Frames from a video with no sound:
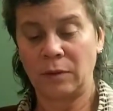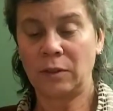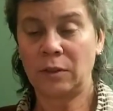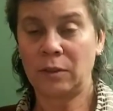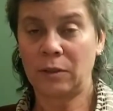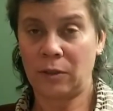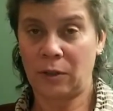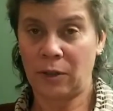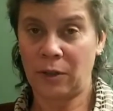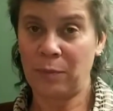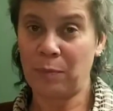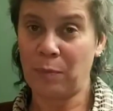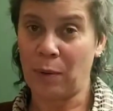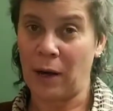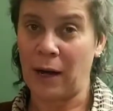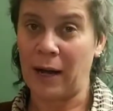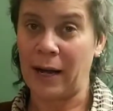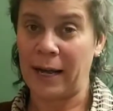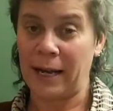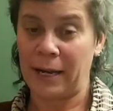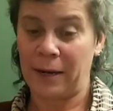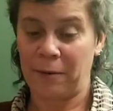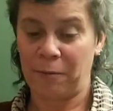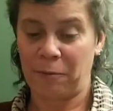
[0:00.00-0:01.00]

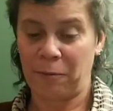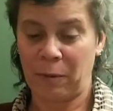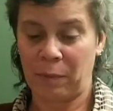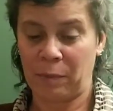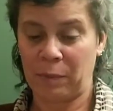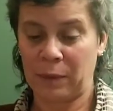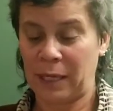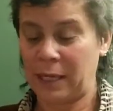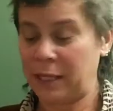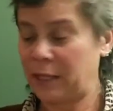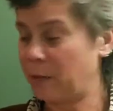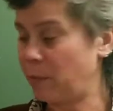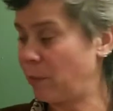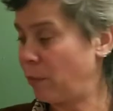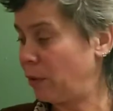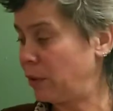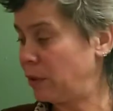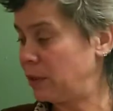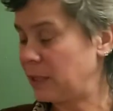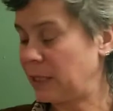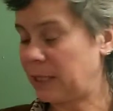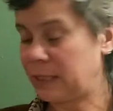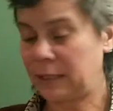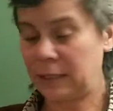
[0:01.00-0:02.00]
"Goodbye," replied the
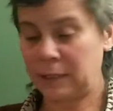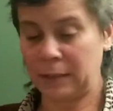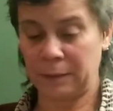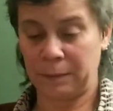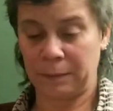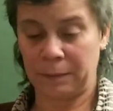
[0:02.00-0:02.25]
princess.